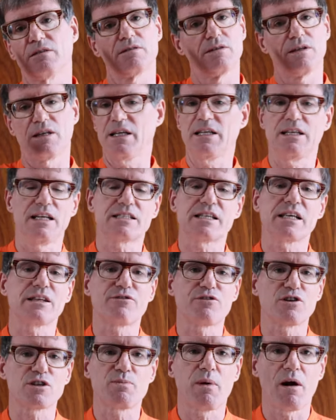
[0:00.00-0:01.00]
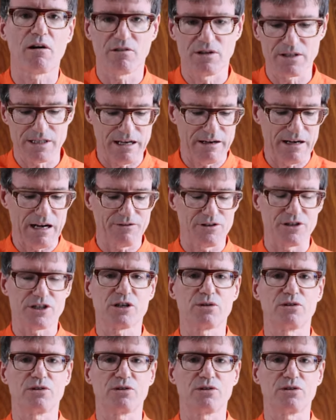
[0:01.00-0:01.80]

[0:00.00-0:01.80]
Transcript: Let's say the first part runs out after